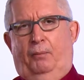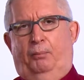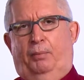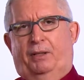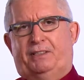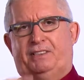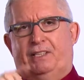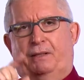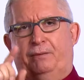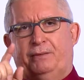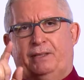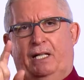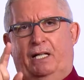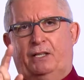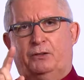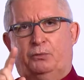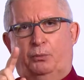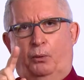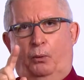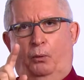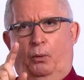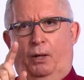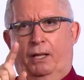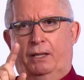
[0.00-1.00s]
But sometimes
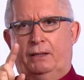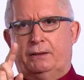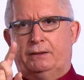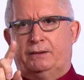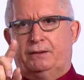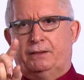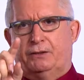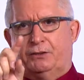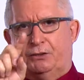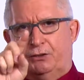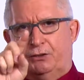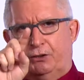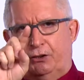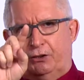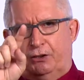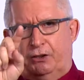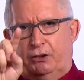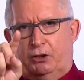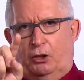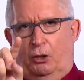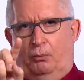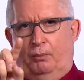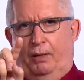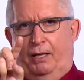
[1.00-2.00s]
we want
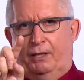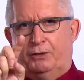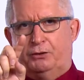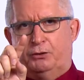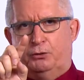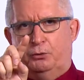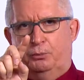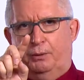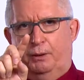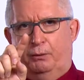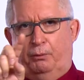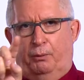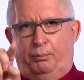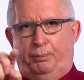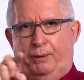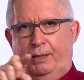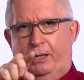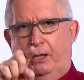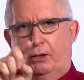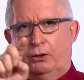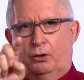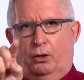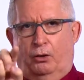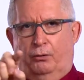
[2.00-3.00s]
certain commands to be
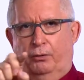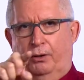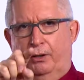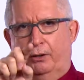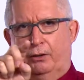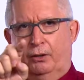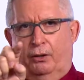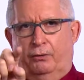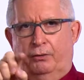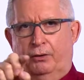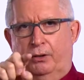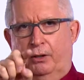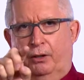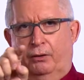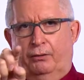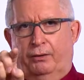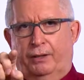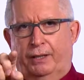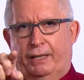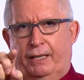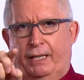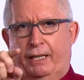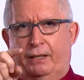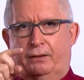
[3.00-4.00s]
repeated over and over and over
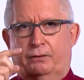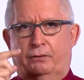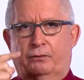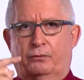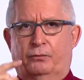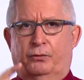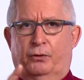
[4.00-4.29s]
again.